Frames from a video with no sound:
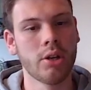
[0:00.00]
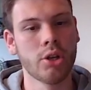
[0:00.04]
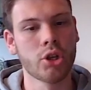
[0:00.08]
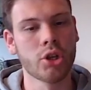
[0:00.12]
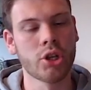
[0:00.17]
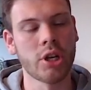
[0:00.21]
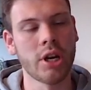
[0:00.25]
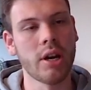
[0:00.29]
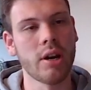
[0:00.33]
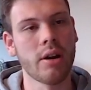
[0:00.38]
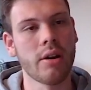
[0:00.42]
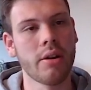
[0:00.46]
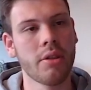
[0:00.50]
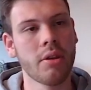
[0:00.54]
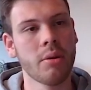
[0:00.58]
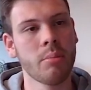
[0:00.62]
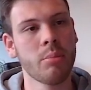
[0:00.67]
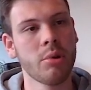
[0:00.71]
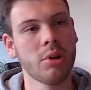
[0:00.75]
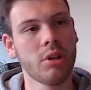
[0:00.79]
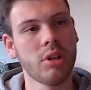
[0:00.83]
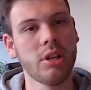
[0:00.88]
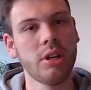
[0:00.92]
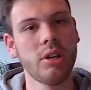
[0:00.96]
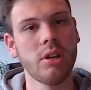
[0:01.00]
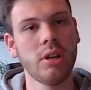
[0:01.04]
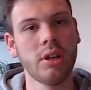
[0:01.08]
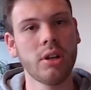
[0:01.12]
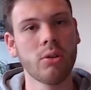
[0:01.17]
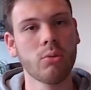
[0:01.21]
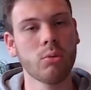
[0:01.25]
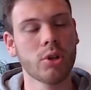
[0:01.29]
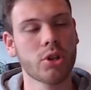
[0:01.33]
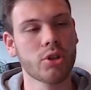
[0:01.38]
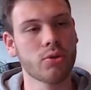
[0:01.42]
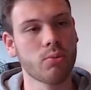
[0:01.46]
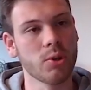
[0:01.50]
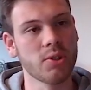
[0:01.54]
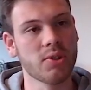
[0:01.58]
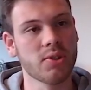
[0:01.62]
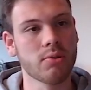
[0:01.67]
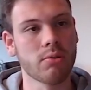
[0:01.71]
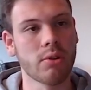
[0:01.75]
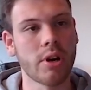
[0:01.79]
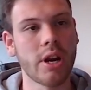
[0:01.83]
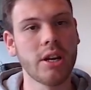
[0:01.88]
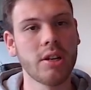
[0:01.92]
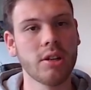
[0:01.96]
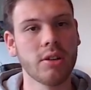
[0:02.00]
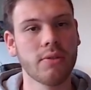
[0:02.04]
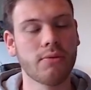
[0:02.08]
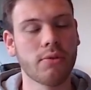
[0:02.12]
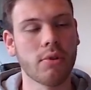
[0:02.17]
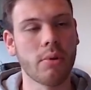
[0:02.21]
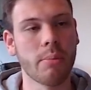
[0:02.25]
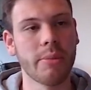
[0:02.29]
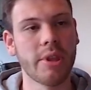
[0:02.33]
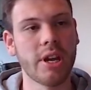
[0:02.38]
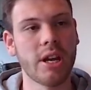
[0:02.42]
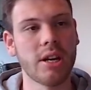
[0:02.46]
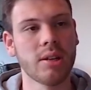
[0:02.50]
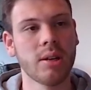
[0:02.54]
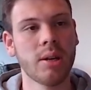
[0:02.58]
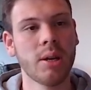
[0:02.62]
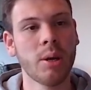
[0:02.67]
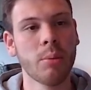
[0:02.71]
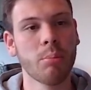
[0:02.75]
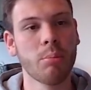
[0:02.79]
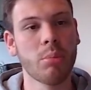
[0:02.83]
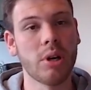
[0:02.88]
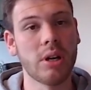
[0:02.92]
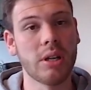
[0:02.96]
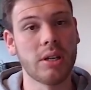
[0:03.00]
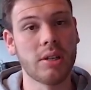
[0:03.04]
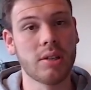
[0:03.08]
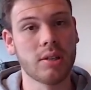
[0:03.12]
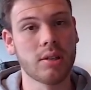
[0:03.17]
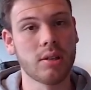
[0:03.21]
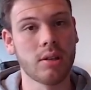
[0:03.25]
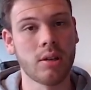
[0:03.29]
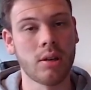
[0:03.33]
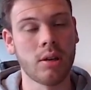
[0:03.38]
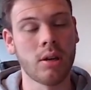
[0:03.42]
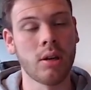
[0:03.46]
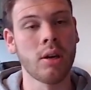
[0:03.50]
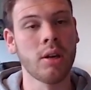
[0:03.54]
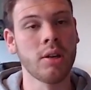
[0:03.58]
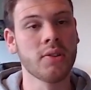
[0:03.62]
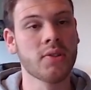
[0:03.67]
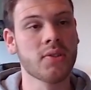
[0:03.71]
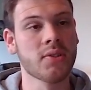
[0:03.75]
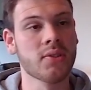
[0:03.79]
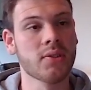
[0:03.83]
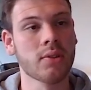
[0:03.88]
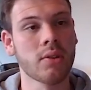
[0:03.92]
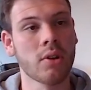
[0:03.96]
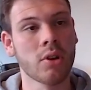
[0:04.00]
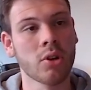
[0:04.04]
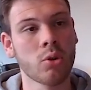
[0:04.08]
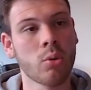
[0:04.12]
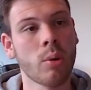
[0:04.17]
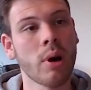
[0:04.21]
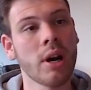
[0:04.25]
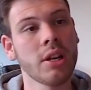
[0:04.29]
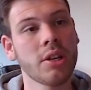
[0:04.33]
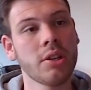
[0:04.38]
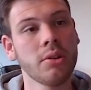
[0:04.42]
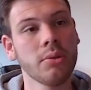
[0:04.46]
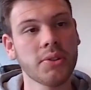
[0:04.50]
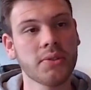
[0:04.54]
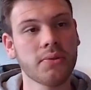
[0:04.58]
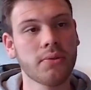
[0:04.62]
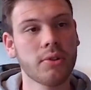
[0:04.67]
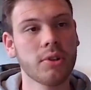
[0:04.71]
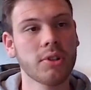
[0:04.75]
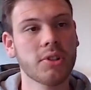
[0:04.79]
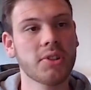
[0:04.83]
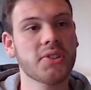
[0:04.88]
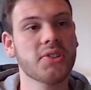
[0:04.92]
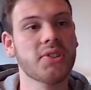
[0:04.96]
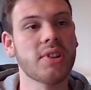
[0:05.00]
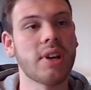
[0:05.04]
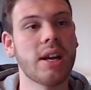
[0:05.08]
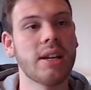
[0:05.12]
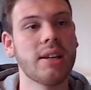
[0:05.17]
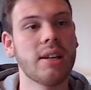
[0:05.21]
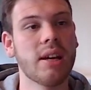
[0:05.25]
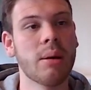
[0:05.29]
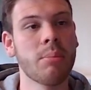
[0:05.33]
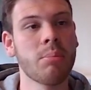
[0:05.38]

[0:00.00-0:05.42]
share the Bitly link which was created from that. But it's quite useful to sign